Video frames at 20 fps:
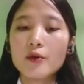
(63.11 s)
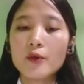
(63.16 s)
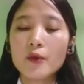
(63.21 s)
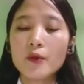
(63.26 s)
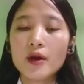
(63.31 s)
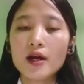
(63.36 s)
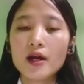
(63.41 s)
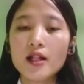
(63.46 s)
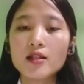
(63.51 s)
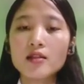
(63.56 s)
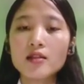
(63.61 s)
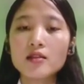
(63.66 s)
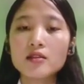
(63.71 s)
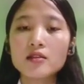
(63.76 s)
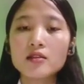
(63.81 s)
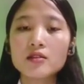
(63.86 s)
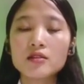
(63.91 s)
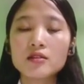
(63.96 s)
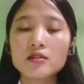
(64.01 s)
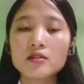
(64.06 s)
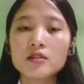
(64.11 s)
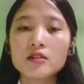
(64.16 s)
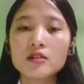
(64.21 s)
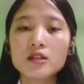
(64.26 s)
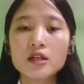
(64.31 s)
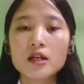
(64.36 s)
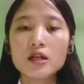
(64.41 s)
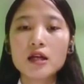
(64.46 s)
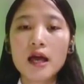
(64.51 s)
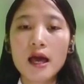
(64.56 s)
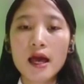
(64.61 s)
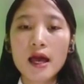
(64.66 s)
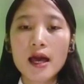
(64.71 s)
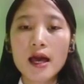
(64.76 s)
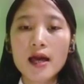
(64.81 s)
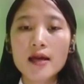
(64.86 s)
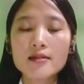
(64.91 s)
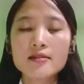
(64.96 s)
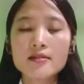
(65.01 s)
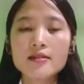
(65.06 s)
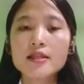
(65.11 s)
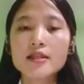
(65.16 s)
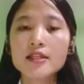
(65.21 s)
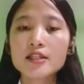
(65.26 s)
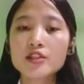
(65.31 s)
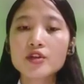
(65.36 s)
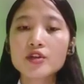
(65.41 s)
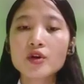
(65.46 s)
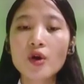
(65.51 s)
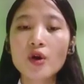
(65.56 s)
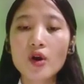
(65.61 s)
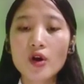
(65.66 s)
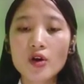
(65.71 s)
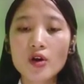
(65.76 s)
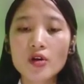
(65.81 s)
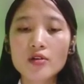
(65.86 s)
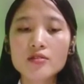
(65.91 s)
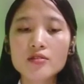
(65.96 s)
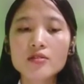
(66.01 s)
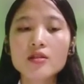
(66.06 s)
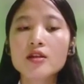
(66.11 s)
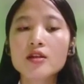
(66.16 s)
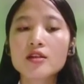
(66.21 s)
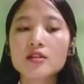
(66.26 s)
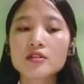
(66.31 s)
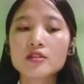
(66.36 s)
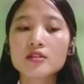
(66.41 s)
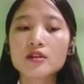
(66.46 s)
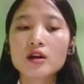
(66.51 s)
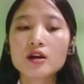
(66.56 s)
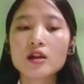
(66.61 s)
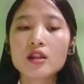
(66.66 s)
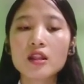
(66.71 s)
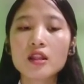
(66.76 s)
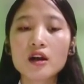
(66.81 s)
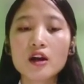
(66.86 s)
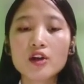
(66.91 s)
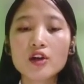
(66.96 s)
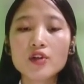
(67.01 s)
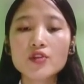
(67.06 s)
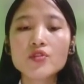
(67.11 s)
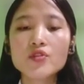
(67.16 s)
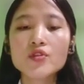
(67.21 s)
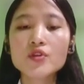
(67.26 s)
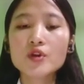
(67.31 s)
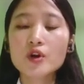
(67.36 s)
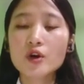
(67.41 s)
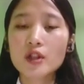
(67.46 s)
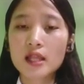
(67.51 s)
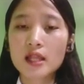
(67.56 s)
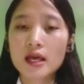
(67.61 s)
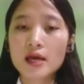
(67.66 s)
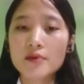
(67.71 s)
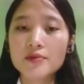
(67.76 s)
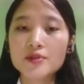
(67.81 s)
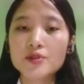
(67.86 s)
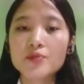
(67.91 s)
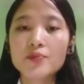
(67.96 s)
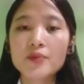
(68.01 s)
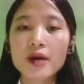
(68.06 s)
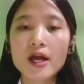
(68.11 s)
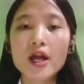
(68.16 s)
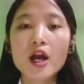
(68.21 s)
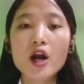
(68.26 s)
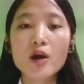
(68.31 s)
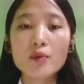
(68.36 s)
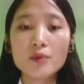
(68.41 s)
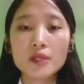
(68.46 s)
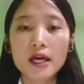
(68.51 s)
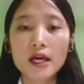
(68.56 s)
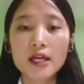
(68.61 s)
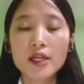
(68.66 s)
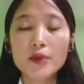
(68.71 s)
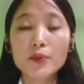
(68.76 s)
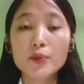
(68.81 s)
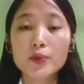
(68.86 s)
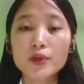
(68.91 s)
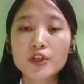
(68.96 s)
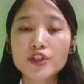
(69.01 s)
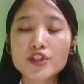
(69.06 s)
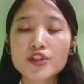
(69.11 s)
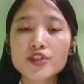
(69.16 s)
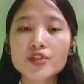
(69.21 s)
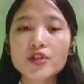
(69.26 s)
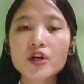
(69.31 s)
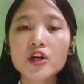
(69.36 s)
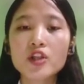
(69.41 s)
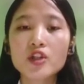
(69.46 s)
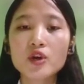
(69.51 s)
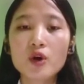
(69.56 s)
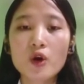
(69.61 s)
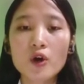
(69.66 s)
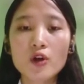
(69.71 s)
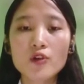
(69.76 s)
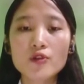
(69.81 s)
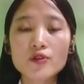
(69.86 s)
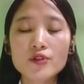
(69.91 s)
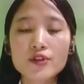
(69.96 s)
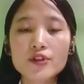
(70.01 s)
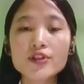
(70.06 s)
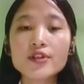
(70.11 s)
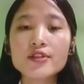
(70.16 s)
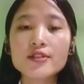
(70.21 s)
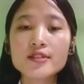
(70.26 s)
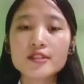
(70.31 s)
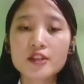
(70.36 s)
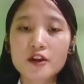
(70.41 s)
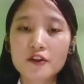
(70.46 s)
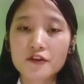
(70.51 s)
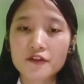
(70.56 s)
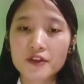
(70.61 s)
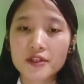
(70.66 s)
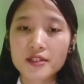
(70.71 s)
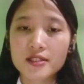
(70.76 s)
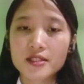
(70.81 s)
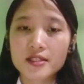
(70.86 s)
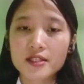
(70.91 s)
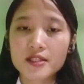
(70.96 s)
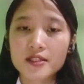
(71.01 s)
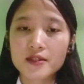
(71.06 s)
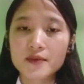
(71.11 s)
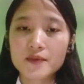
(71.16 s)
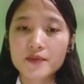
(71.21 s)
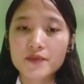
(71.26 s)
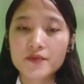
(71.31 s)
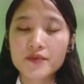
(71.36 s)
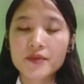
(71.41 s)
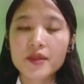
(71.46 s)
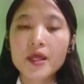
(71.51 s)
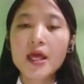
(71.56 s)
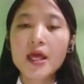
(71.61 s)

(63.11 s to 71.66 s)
Well, and it causes the lung to collapse by applying pressure on the outer surfaces.